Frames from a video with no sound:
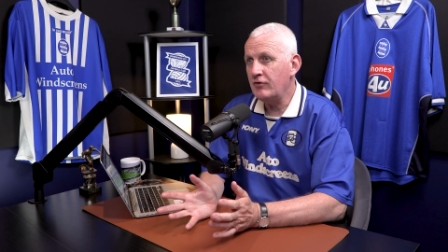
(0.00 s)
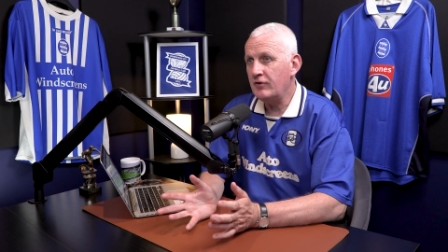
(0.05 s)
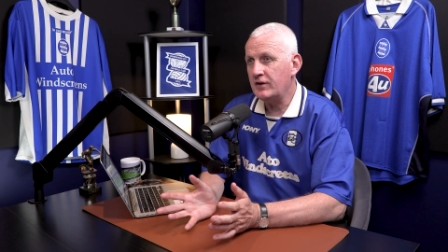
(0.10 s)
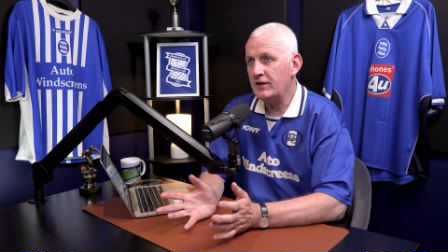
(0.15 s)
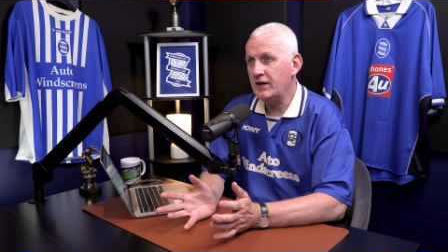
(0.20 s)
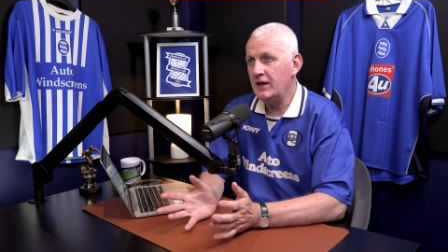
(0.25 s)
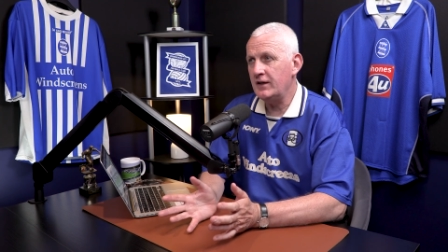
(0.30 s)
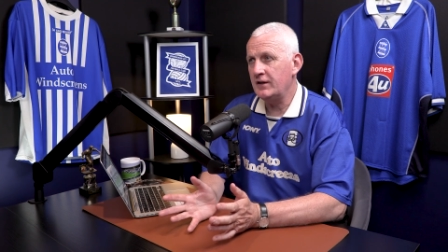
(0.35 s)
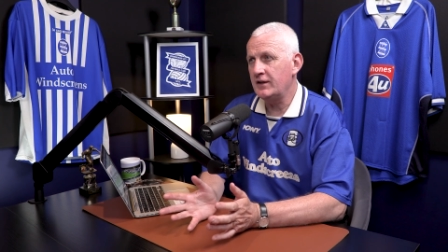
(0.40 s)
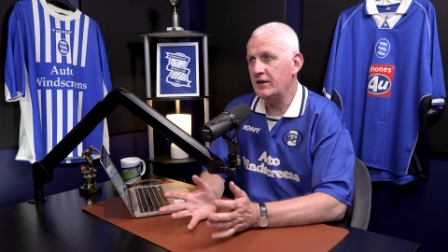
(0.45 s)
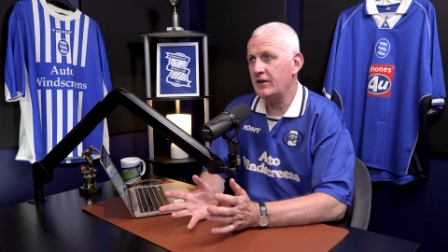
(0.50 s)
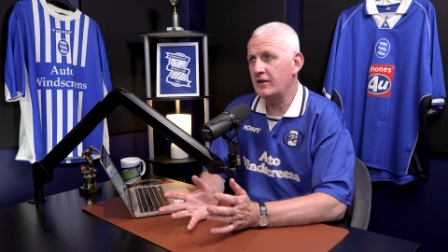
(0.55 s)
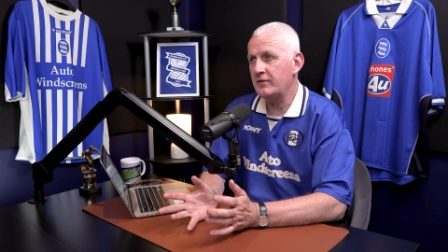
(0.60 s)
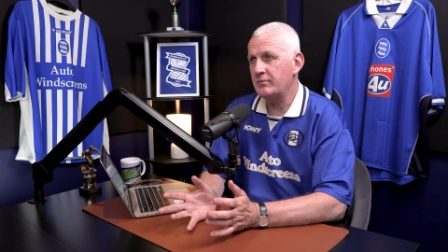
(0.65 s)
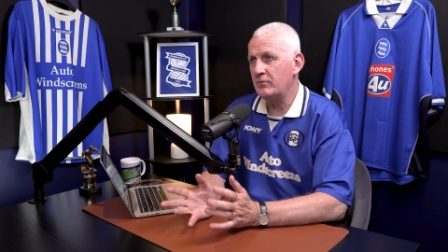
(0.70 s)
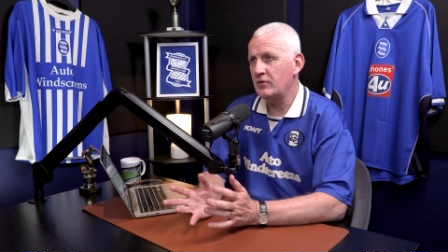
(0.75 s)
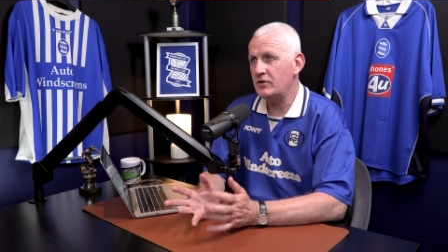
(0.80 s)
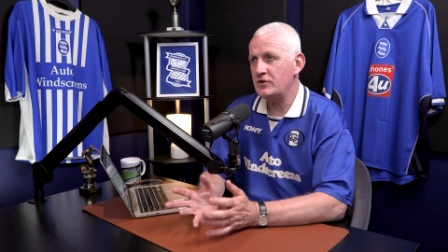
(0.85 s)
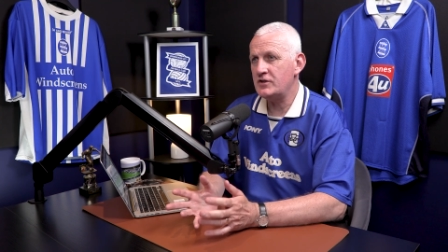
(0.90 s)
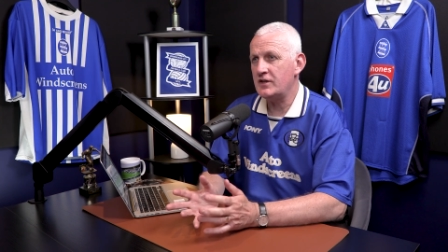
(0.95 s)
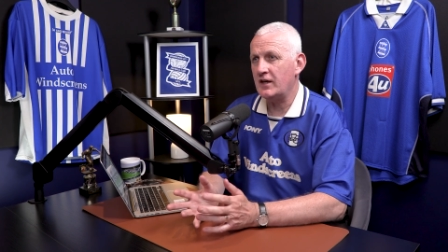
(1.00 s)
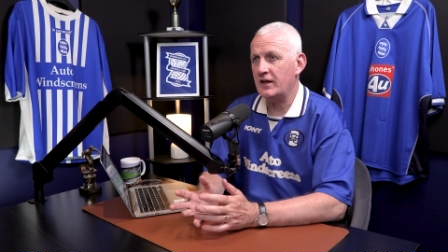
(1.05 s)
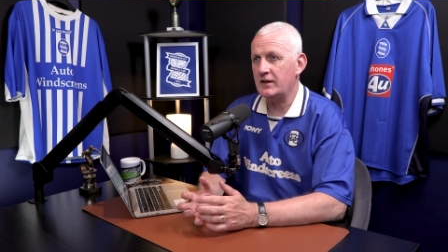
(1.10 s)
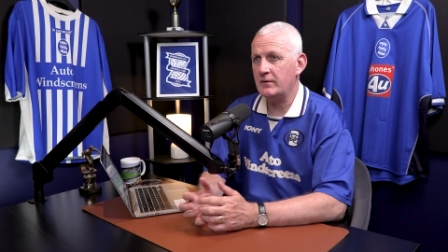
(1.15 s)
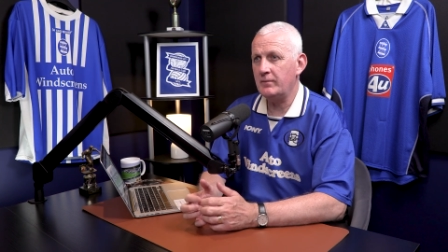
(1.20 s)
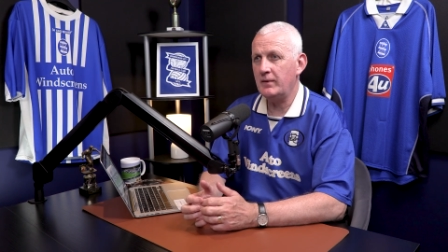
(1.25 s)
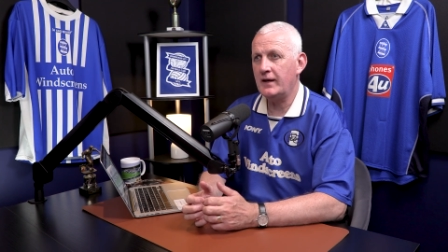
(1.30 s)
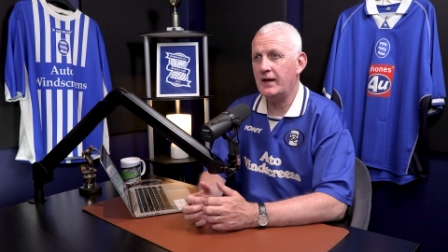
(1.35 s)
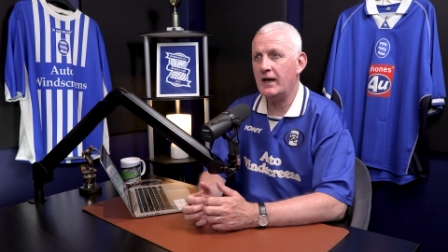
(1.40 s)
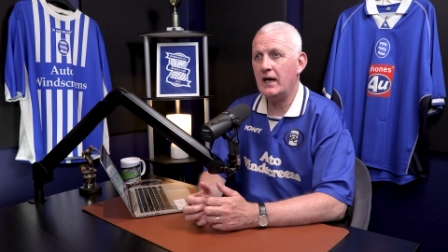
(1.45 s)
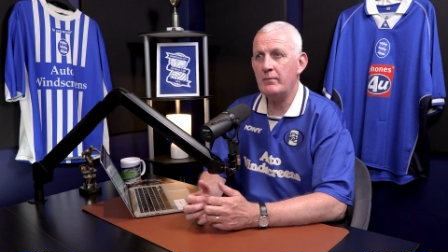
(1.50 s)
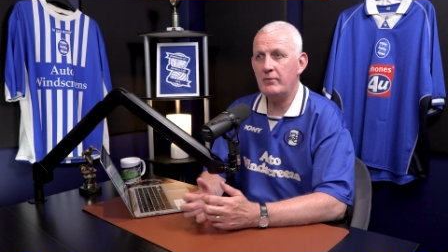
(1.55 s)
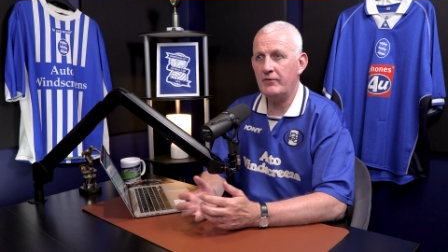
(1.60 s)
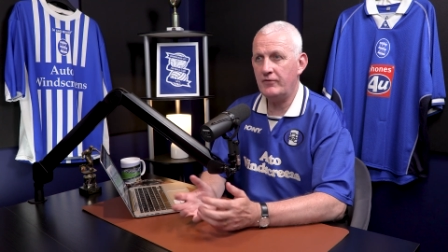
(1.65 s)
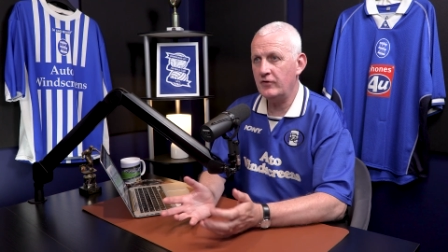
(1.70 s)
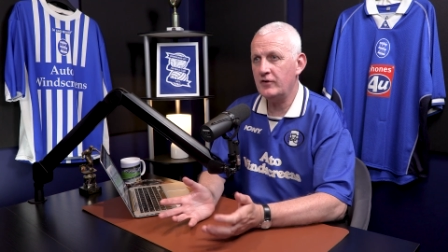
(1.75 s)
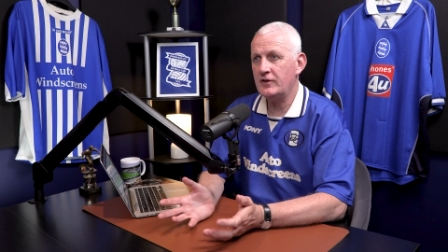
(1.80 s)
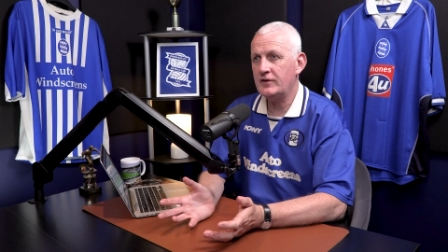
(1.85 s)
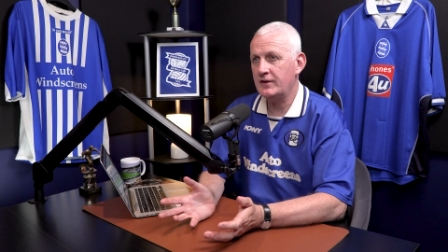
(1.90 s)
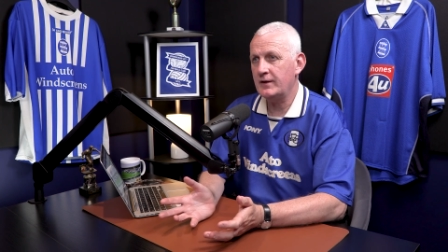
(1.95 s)
season in as much as he became a
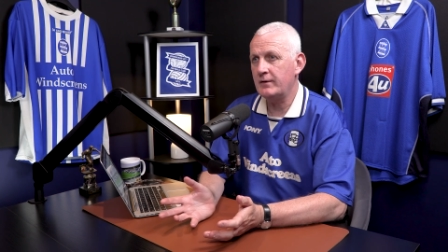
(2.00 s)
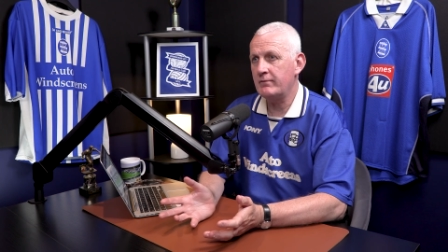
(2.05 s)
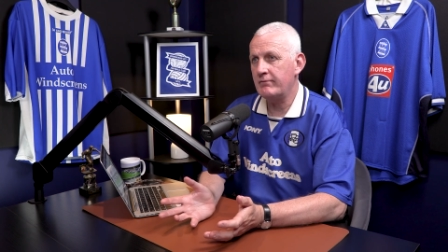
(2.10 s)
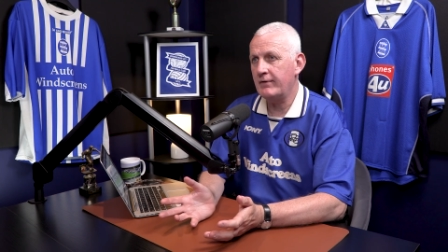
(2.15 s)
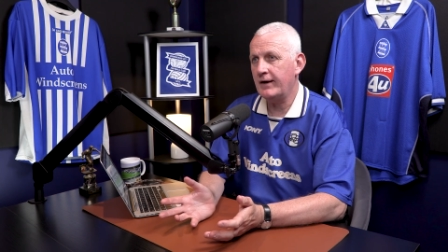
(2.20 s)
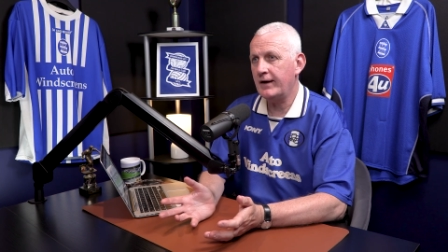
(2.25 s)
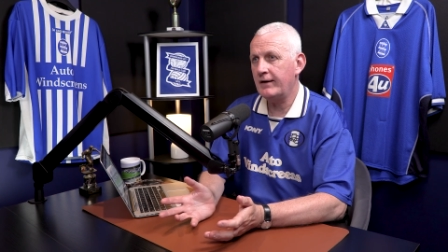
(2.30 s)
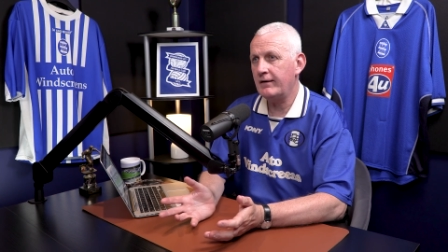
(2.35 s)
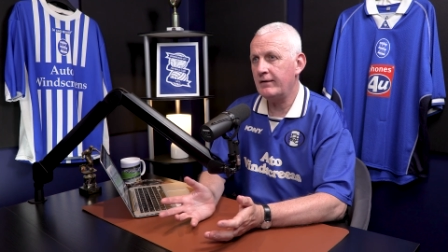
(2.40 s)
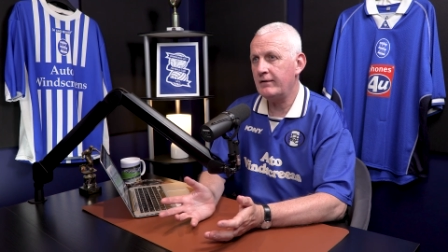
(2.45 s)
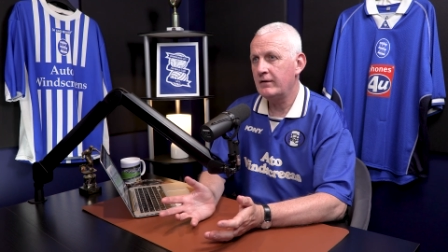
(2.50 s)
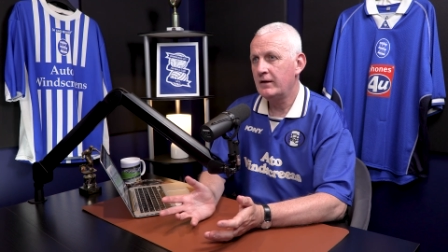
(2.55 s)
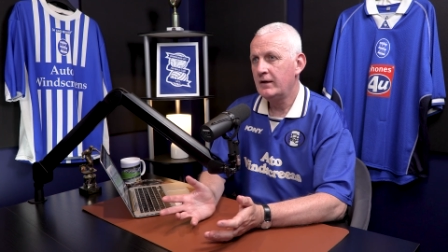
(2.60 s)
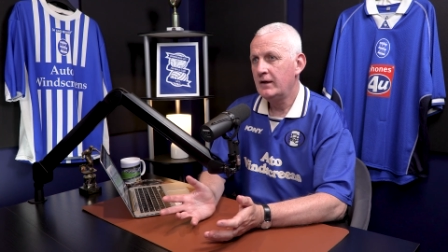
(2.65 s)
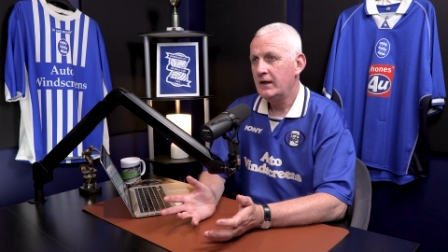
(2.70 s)
first team regular.